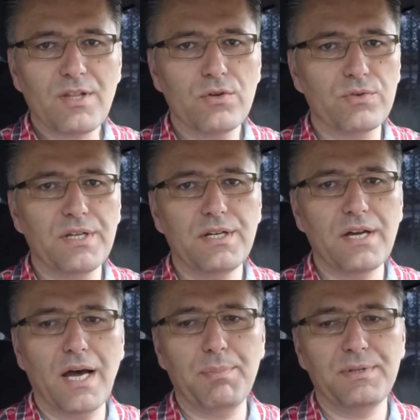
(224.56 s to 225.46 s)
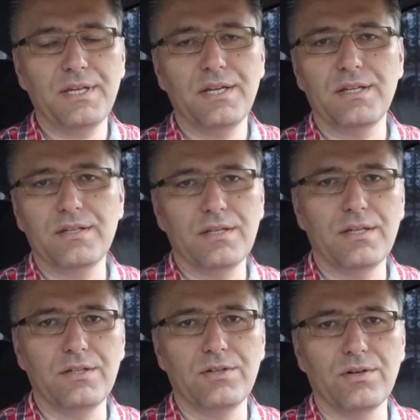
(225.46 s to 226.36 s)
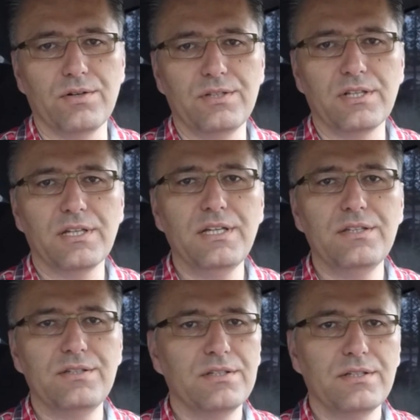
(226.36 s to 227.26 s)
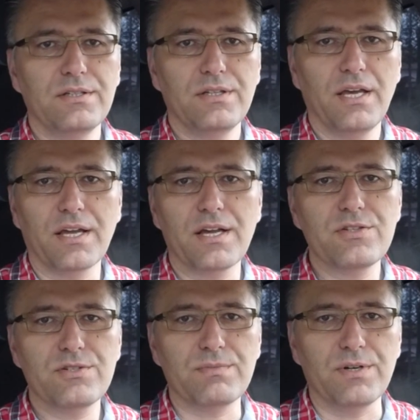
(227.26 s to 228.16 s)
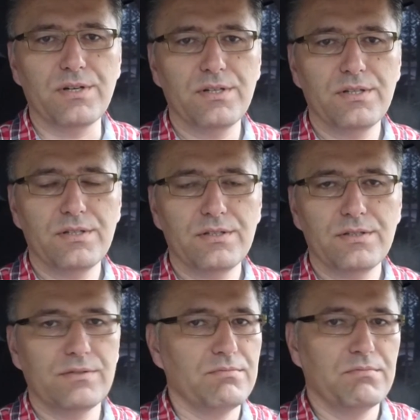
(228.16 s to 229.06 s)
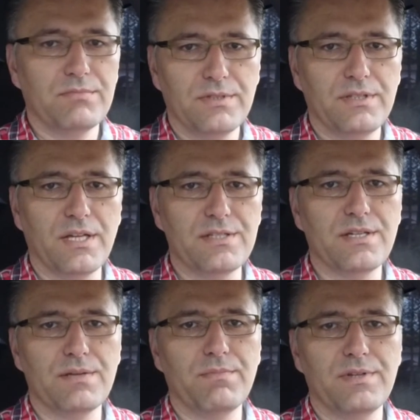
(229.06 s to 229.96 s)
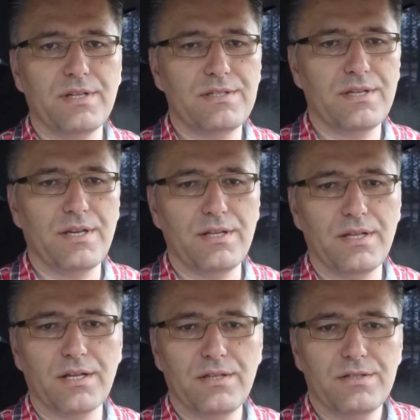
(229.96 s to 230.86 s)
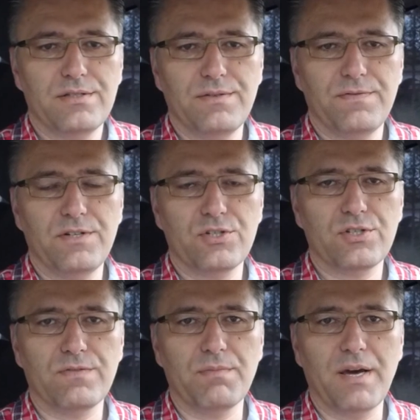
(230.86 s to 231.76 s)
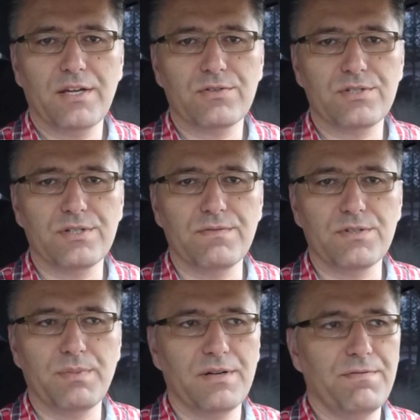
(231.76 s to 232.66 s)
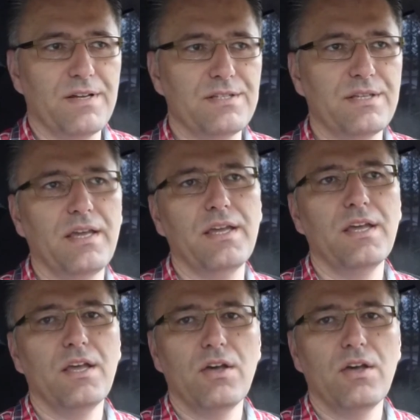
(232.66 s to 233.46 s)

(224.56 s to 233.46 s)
read, update, and delete a customer, that's the definition of a microservice. But if I say,